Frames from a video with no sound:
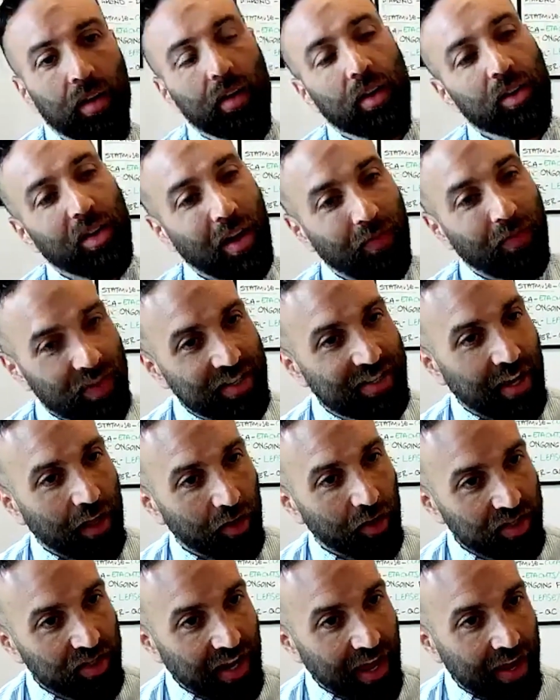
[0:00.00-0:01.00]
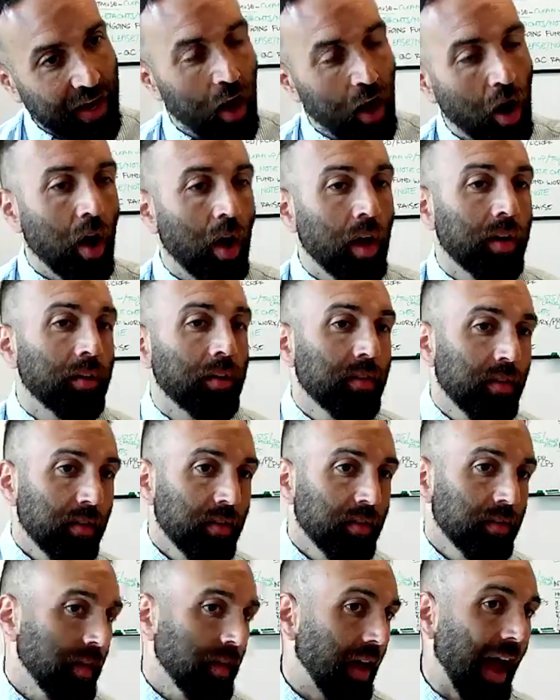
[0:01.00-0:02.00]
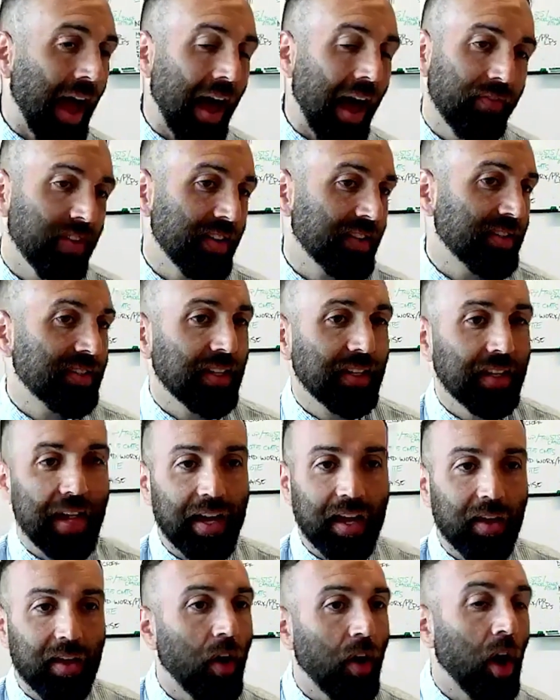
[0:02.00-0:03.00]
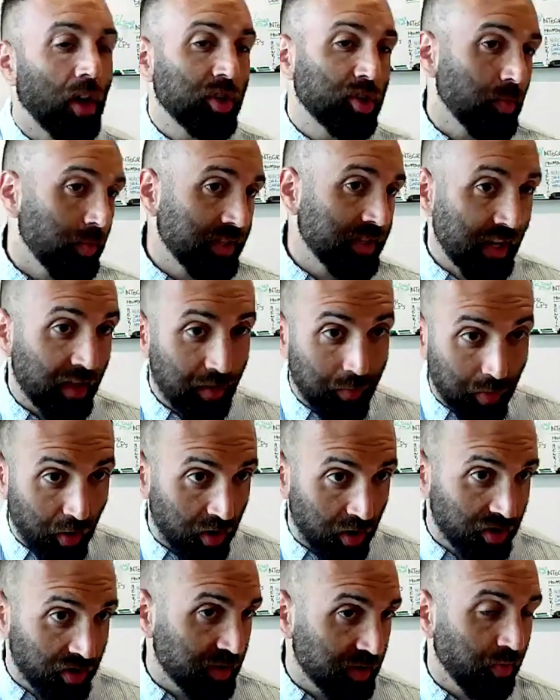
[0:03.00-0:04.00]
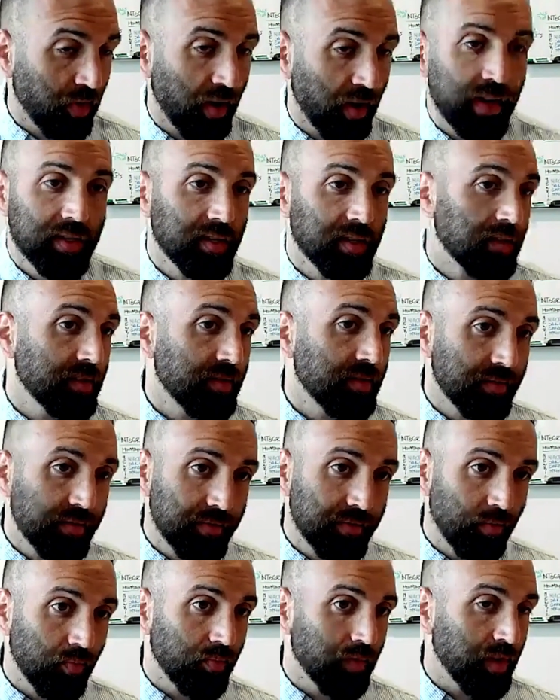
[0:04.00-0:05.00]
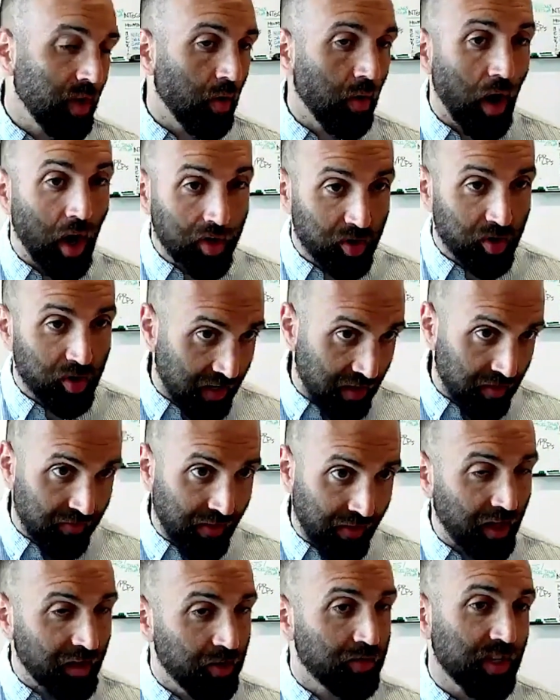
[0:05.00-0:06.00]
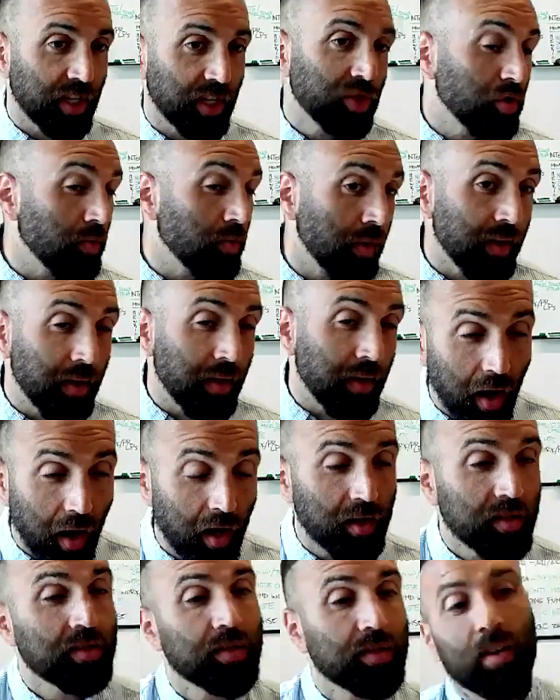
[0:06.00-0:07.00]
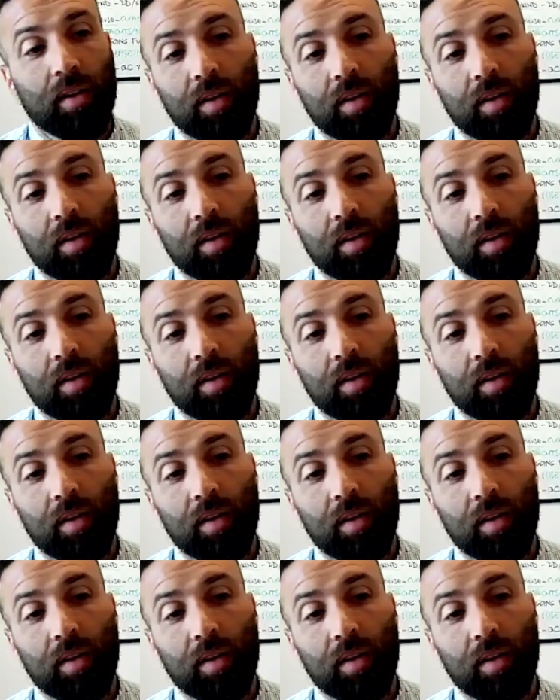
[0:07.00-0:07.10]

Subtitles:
You have the seller staying on. Obviously, like if 100% of the purchase price is, 100% of the value is like $2,000,000,